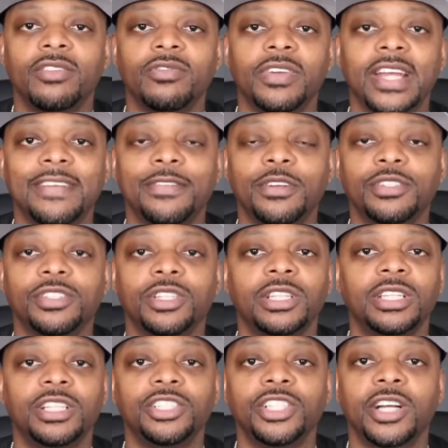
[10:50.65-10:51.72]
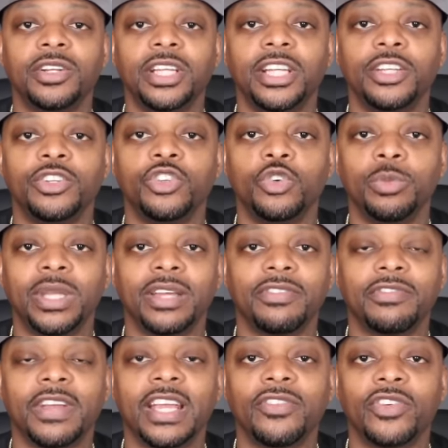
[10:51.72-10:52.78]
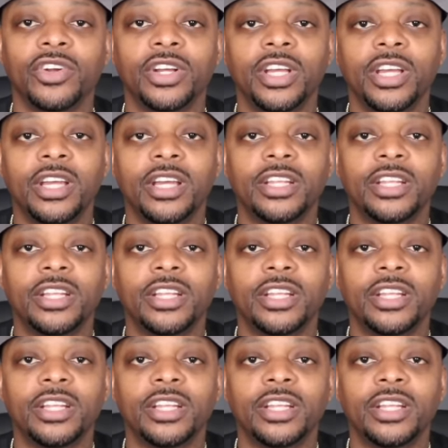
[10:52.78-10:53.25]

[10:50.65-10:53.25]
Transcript: Very few consider the journey. Do me a favor.